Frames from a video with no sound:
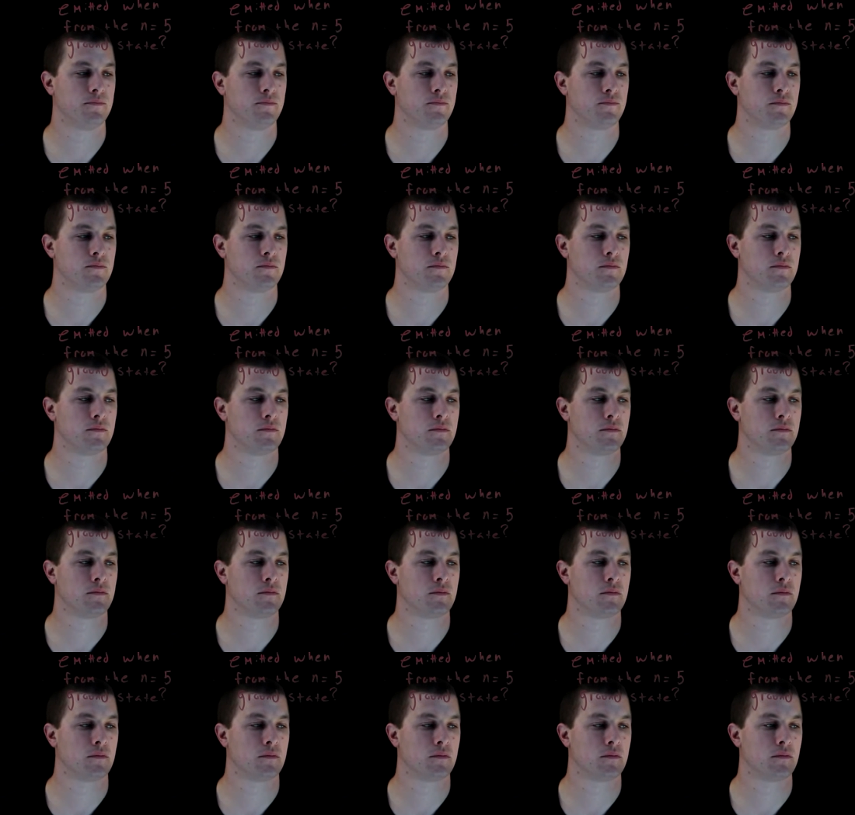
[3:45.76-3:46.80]

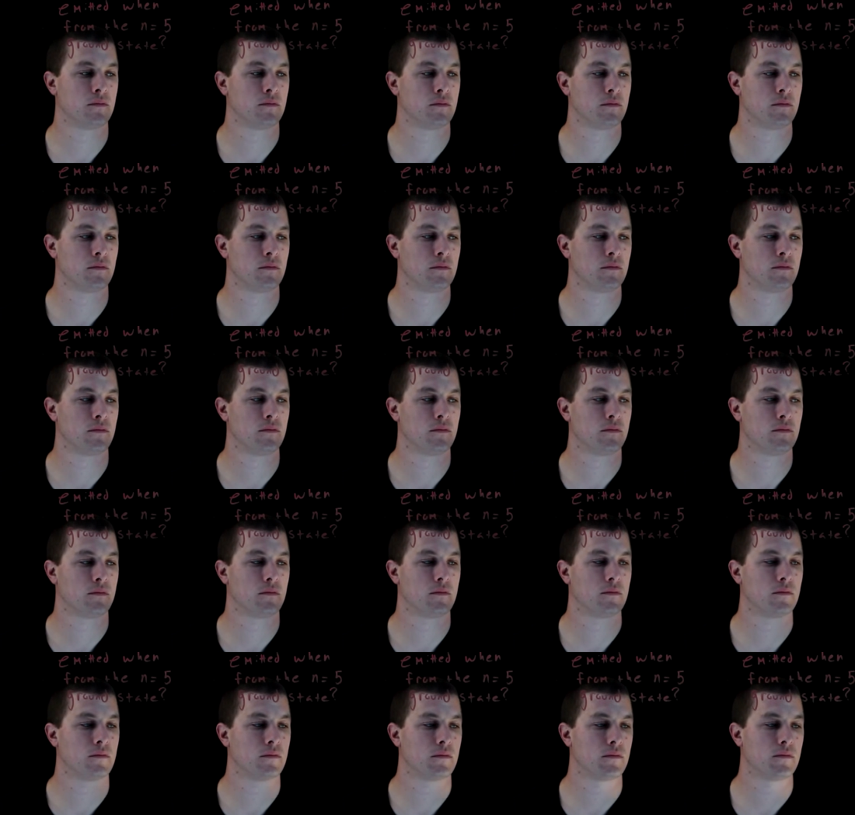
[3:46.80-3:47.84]

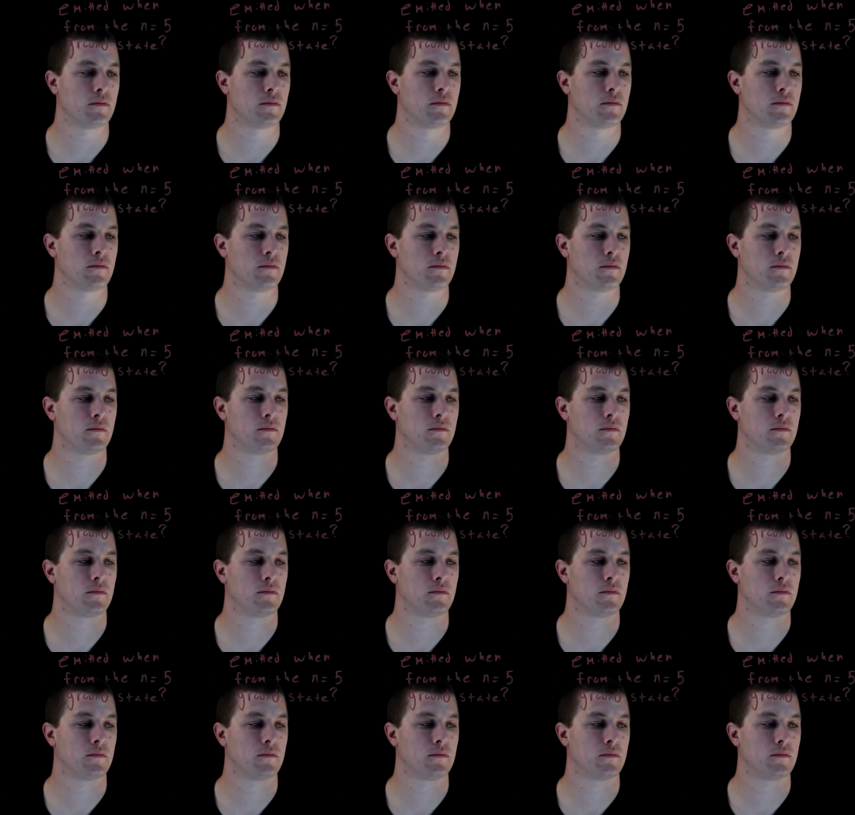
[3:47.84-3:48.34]
Nobody speaks.